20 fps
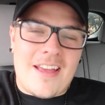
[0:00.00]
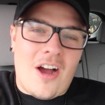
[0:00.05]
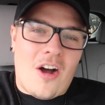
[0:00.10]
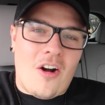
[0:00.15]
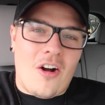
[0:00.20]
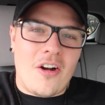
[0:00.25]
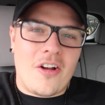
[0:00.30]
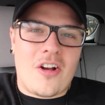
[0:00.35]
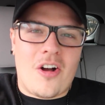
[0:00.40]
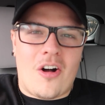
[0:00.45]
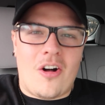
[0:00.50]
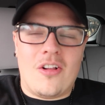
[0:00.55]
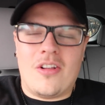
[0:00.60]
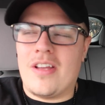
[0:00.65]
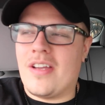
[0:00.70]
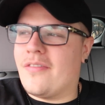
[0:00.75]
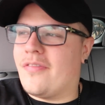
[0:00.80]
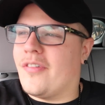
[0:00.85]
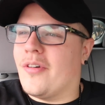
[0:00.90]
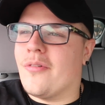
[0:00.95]
They are
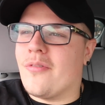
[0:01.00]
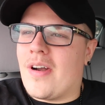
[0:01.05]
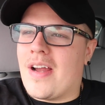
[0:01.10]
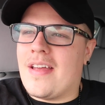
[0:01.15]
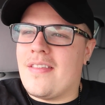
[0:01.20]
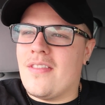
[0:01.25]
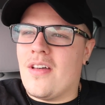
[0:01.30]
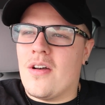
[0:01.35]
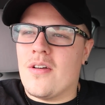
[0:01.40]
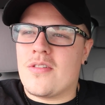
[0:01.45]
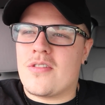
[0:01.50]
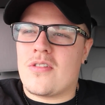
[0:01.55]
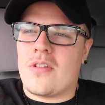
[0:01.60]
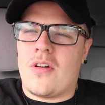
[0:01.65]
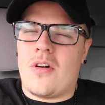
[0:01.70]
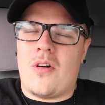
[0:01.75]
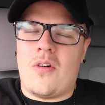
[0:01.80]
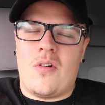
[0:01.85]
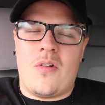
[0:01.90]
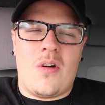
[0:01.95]
calling for rain though
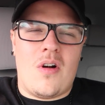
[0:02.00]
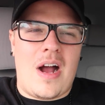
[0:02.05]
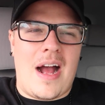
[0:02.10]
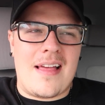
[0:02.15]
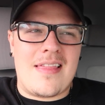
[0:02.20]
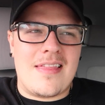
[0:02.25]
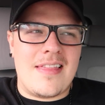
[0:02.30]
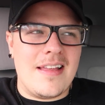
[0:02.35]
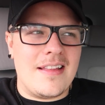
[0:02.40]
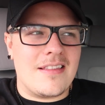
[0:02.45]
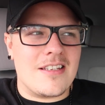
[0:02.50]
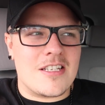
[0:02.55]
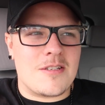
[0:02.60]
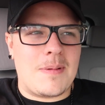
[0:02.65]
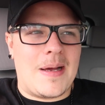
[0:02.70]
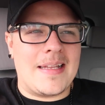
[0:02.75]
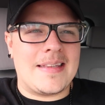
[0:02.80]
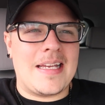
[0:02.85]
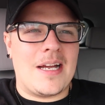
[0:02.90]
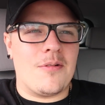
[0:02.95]
so I think the
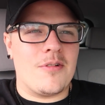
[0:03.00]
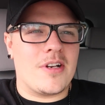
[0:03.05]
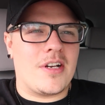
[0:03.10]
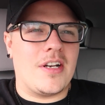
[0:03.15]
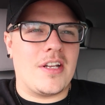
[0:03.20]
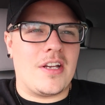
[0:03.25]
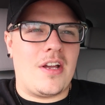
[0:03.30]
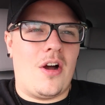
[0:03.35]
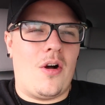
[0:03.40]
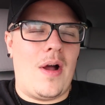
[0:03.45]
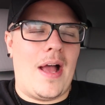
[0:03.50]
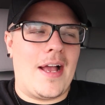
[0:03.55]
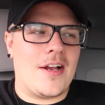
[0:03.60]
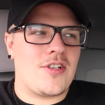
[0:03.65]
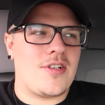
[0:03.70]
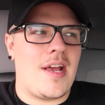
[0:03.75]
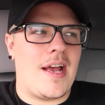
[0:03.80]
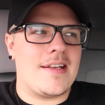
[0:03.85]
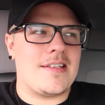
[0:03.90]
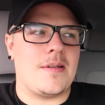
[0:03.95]
spot that we're gonna go
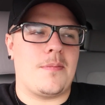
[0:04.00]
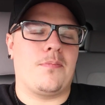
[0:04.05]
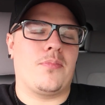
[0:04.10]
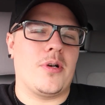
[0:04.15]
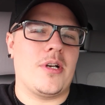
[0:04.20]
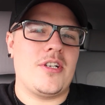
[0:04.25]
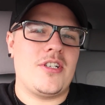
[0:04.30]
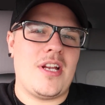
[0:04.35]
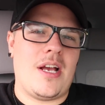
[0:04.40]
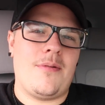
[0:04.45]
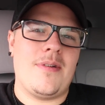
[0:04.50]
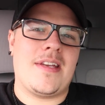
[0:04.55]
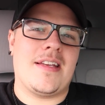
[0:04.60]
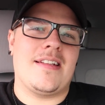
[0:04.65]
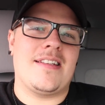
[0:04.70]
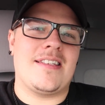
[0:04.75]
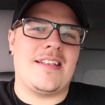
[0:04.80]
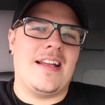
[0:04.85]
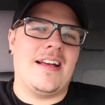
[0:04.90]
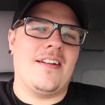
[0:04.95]
actually has a bridge that we
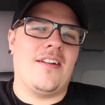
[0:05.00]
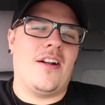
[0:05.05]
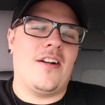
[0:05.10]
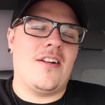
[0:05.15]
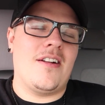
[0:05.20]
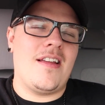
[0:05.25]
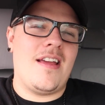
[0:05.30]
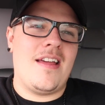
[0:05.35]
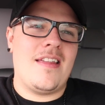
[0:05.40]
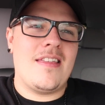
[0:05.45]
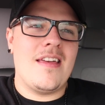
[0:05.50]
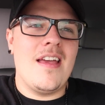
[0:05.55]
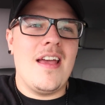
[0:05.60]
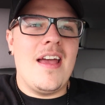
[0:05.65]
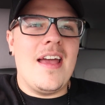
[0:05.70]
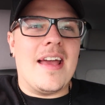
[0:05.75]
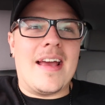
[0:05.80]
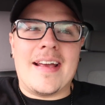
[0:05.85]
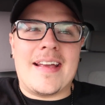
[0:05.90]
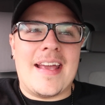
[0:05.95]
can stand underneath
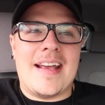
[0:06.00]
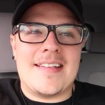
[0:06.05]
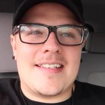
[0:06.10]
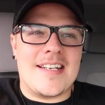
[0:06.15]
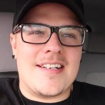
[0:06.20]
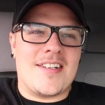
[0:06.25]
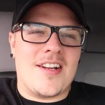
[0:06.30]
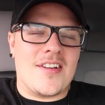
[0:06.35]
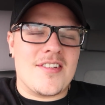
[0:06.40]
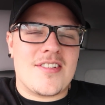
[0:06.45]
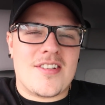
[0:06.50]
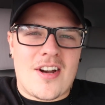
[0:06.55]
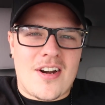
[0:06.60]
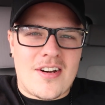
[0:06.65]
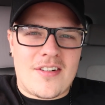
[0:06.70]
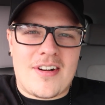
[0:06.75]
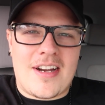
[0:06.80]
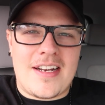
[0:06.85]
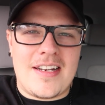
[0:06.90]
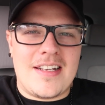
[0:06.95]
in case it does
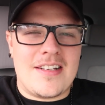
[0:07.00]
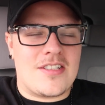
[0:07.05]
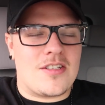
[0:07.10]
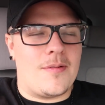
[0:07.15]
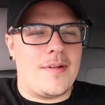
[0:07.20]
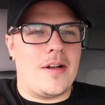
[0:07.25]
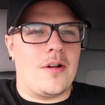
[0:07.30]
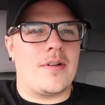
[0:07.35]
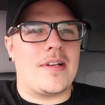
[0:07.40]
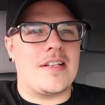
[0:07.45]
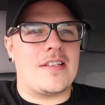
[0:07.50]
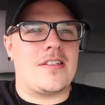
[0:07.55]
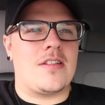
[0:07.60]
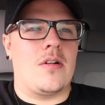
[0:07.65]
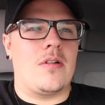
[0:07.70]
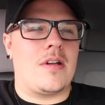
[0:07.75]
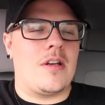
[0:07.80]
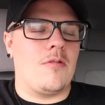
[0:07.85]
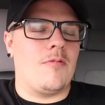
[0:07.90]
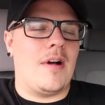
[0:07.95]
start raining so we don't get
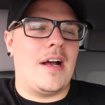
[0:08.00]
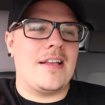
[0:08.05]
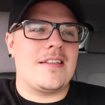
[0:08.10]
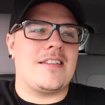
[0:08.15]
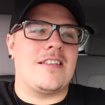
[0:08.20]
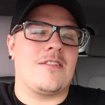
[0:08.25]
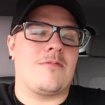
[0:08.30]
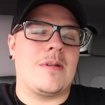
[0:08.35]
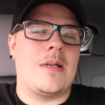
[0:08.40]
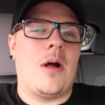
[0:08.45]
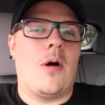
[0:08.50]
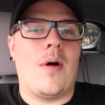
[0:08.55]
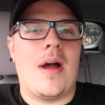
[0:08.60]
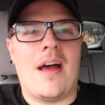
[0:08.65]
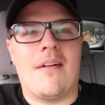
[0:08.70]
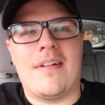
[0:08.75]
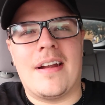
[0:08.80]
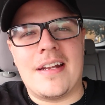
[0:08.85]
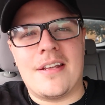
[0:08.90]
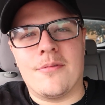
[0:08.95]
soaking wet since we don't
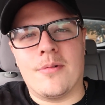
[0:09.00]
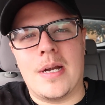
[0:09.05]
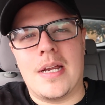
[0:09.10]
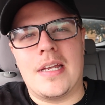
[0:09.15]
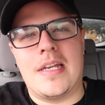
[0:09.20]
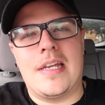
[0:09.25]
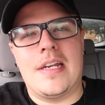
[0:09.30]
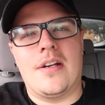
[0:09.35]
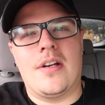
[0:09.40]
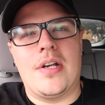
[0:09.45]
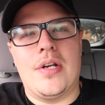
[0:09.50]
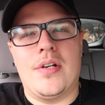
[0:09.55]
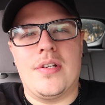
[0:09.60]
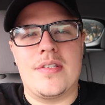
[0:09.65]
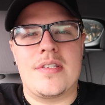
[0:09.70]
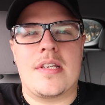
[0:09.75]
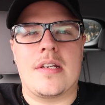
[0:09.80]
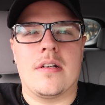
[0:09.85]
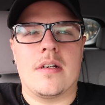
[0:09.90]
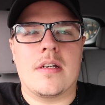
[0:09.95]
have any rain rain gear here
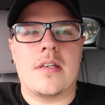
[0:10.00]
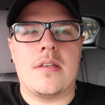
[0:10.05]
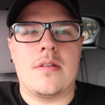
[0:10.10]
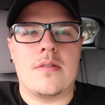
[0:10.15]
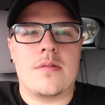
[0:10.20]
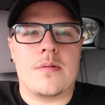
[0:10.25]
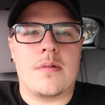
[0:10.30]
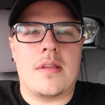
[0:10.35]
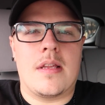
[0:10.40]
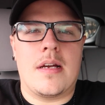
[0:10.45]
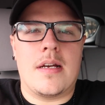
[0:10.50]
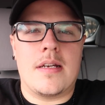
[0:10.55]
in Syracuse with